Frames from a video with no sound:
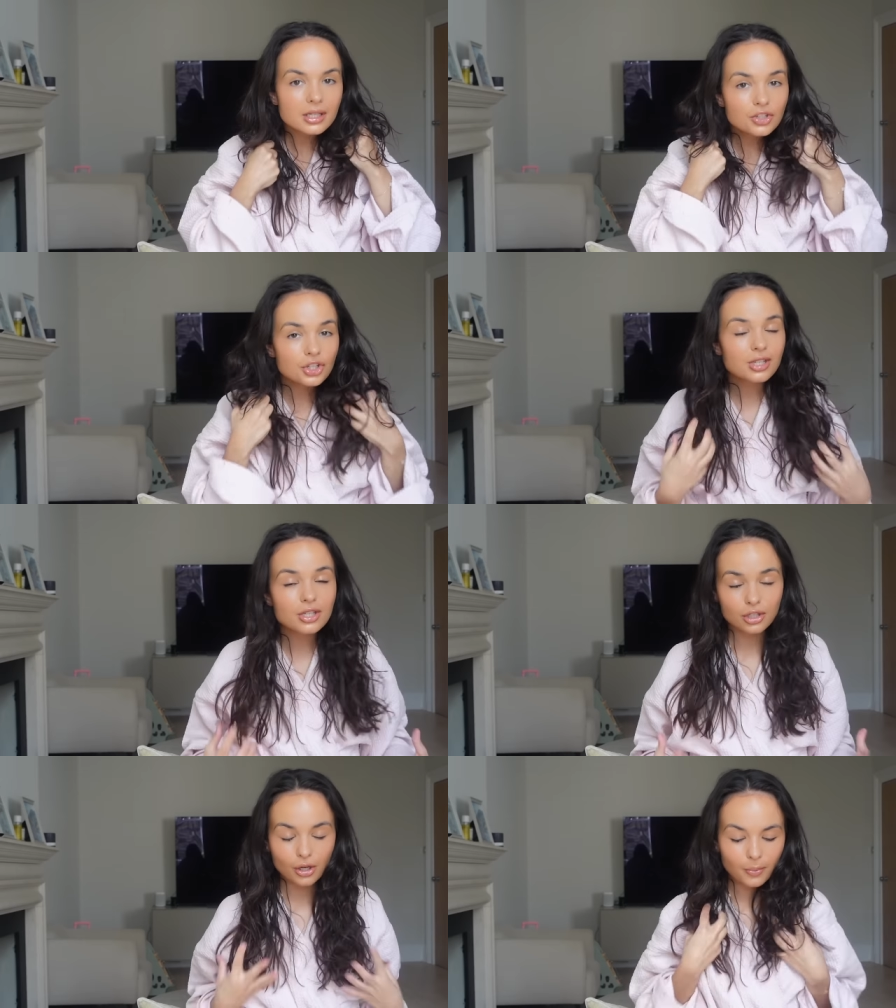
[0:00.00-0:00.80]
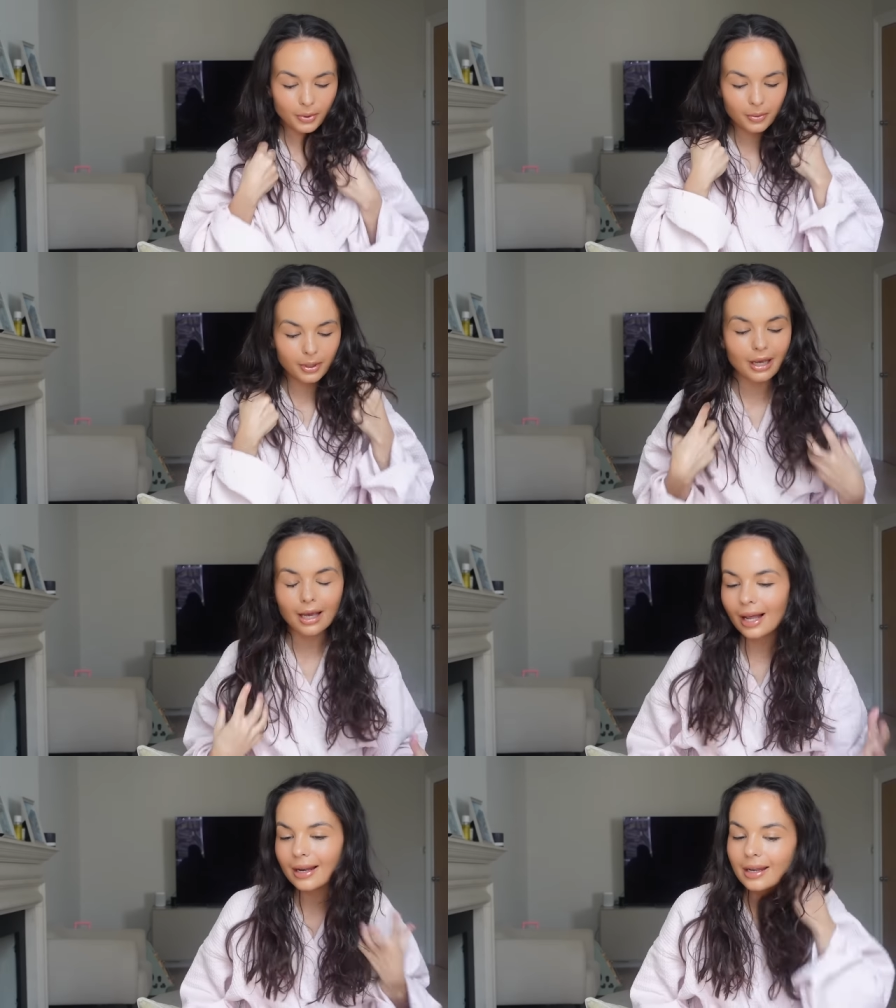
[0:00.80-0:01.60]
It's just super quick
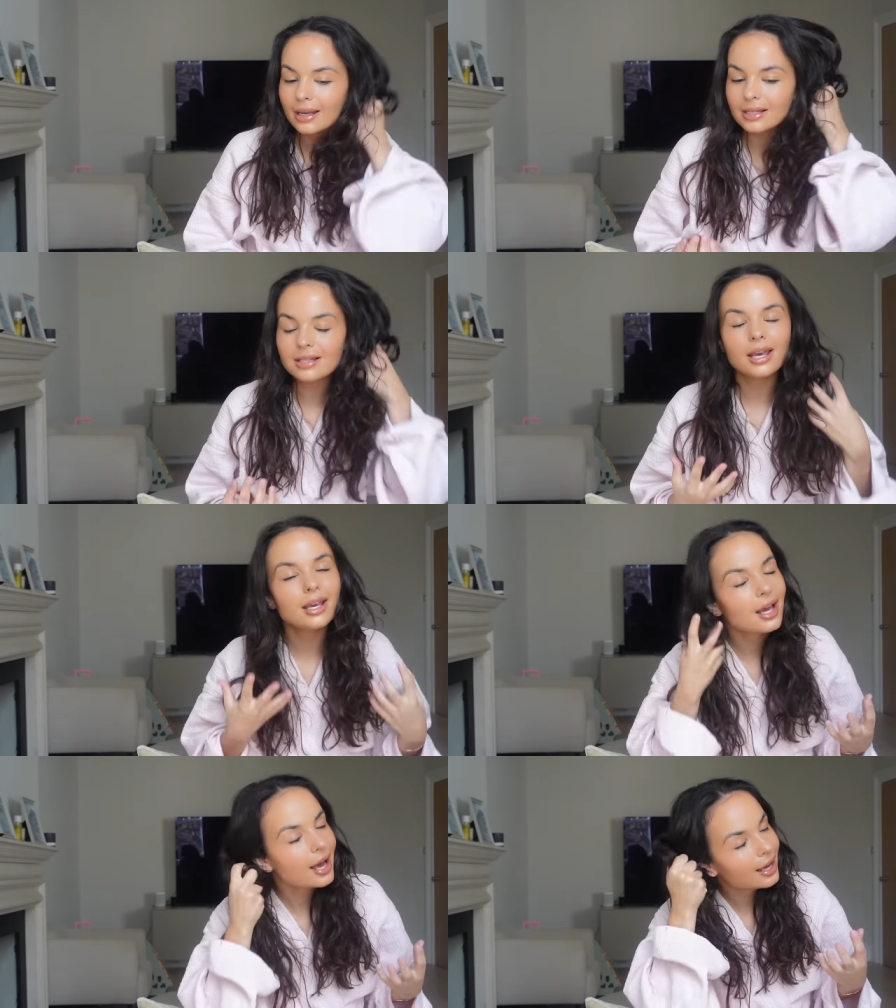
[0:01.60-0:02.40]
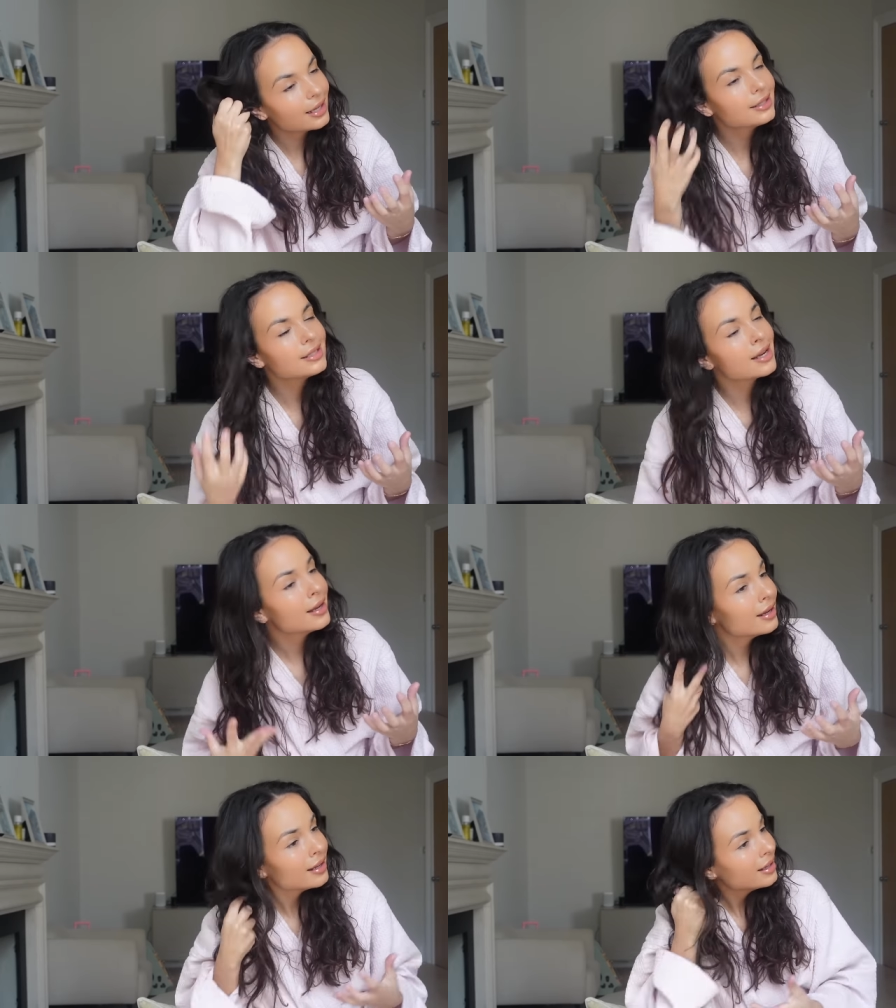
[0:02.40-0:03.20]
and easy and
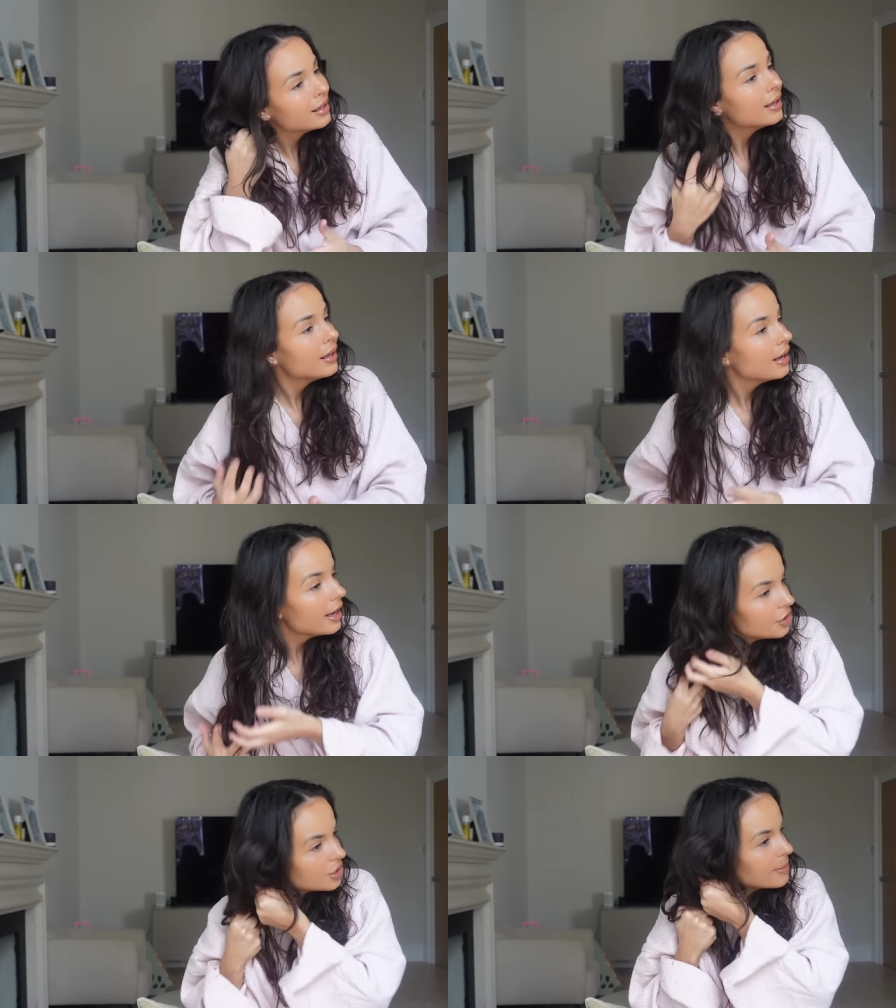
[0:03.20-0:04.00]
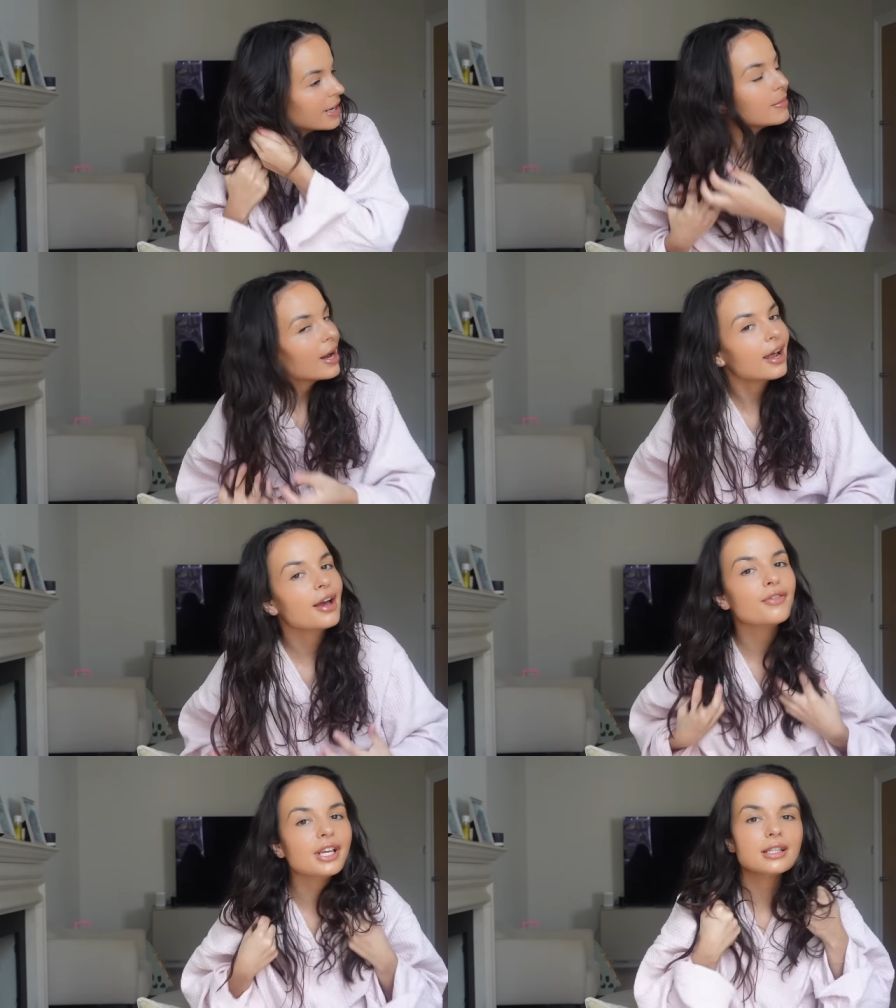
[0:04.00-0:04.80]
it just makes my
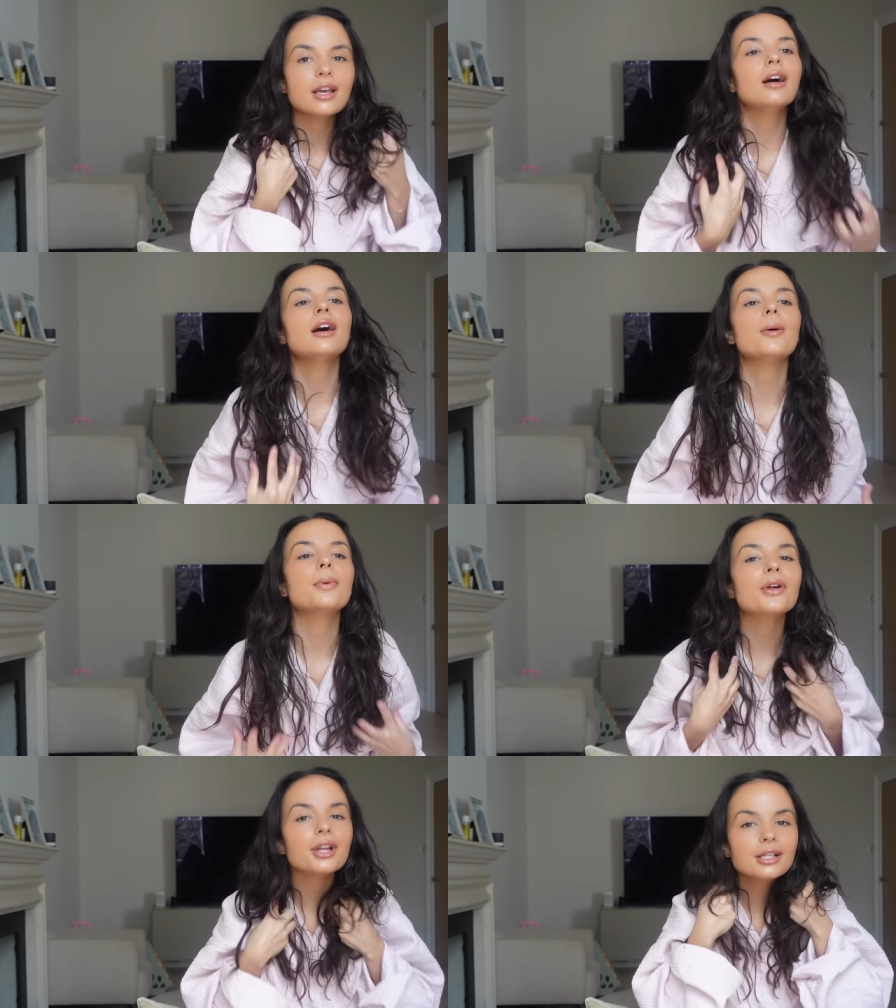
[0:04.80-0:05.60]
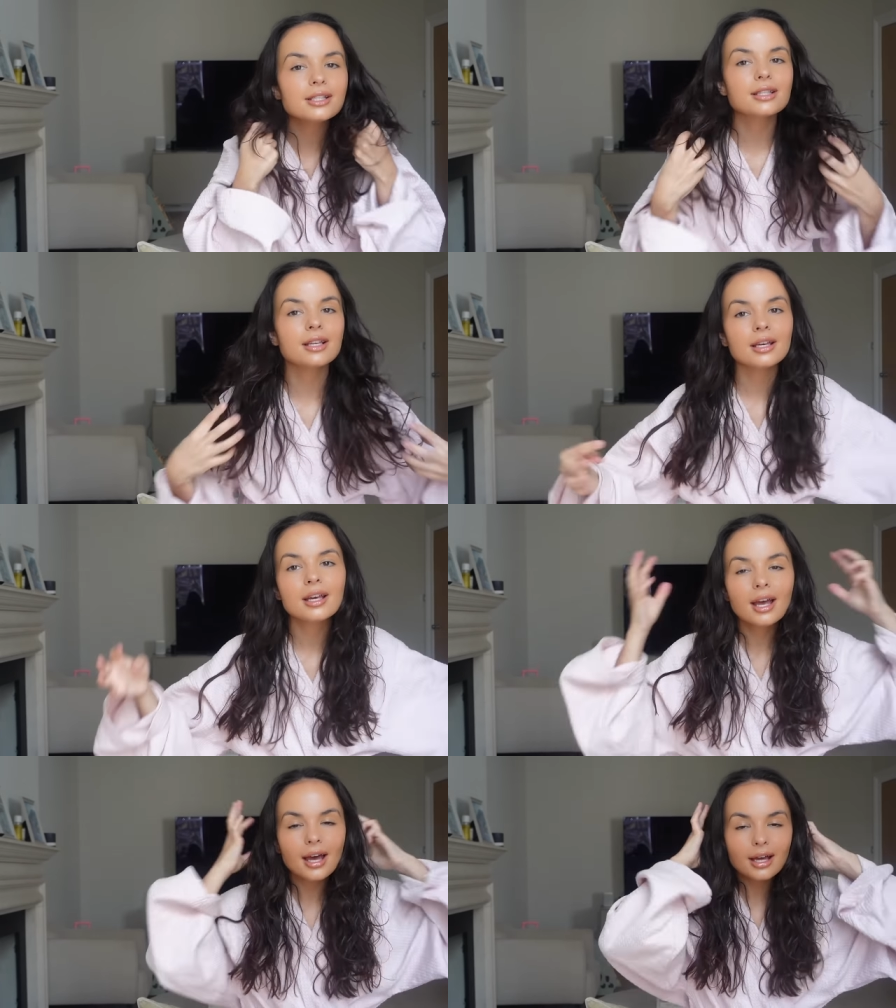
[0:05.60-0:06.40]
life easier, I'll be honest.
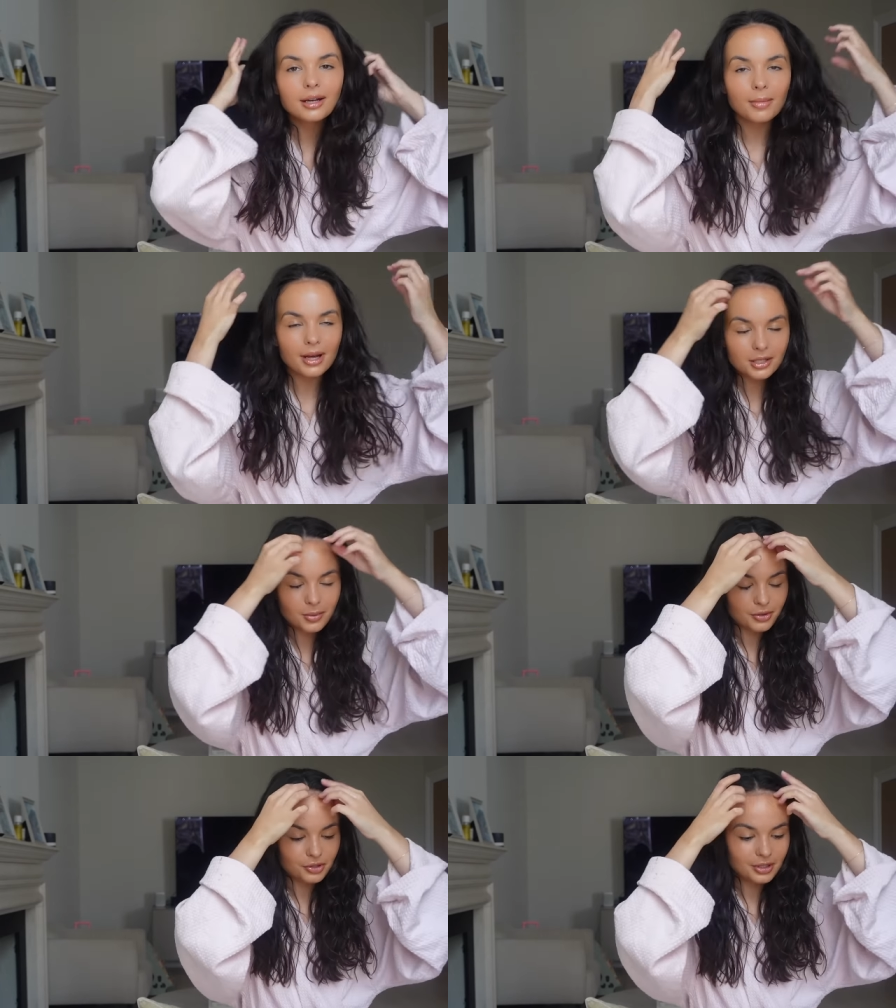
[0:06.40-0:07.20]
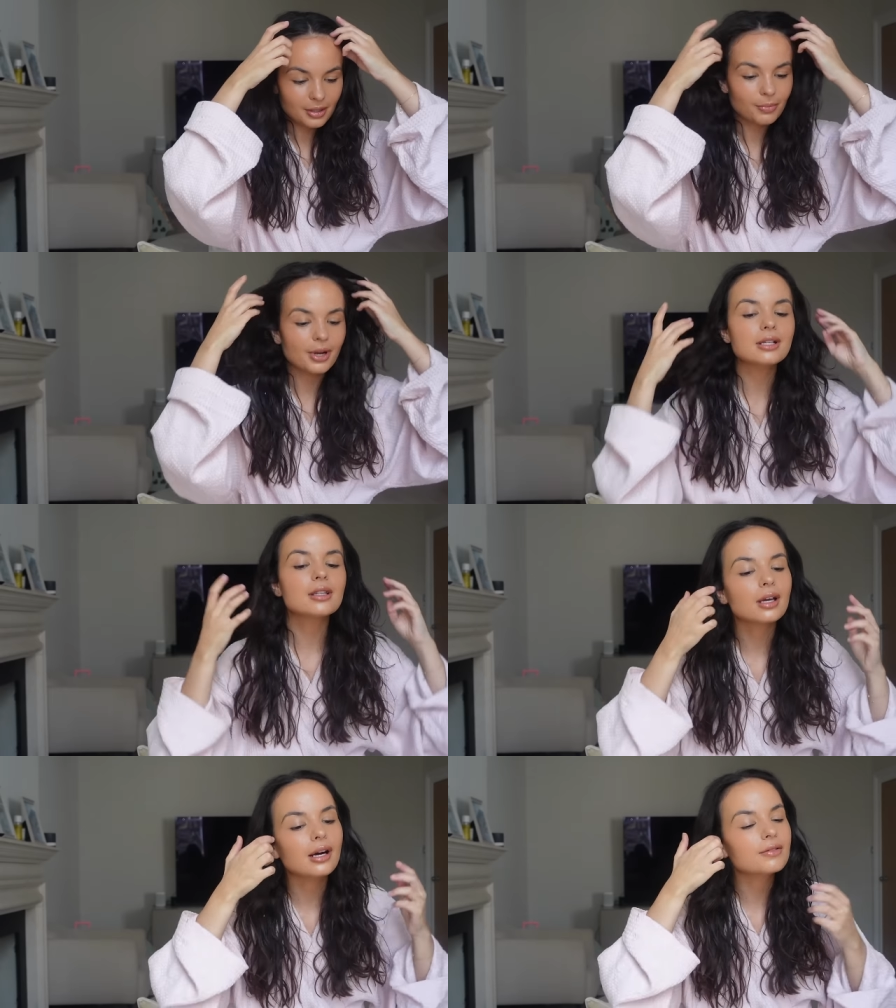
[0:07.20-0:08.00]
And I might as well just embrace
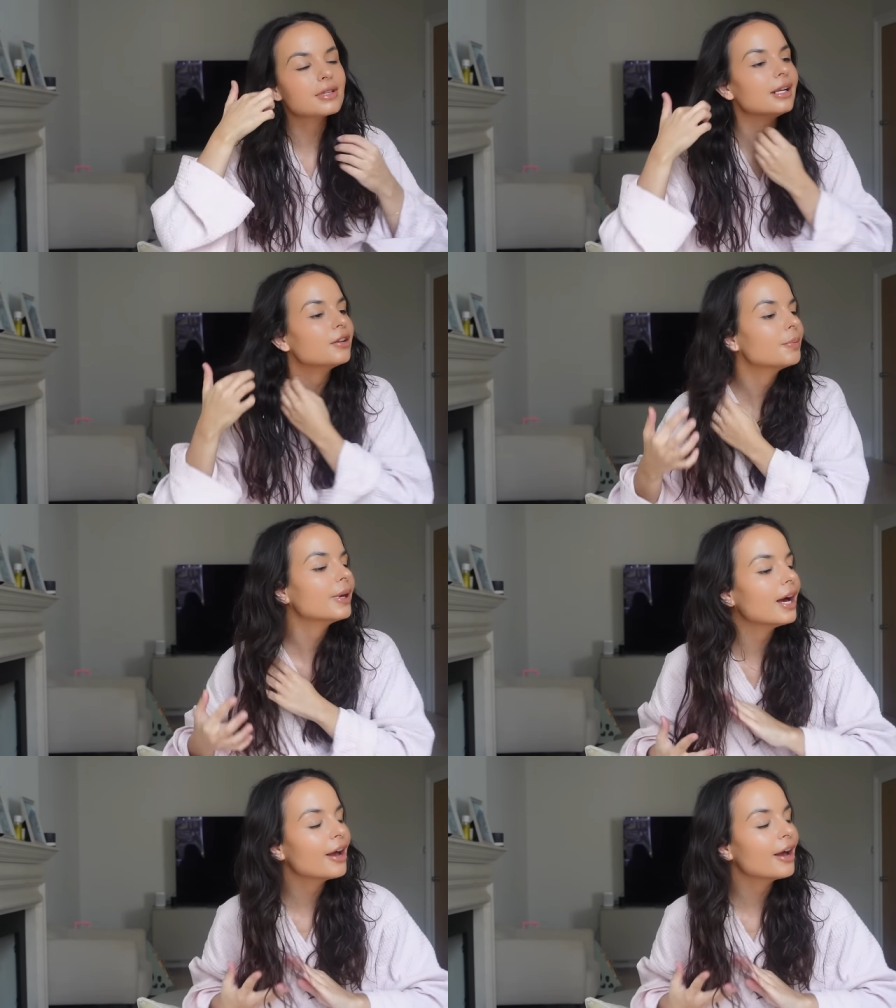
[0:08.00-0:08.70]
the curls a little bit.